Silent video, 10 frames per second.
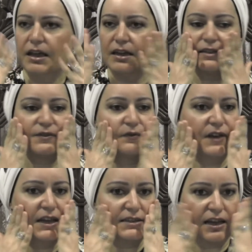his
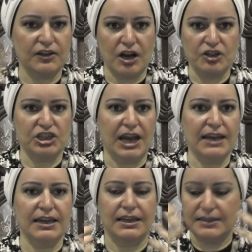face are, are shining.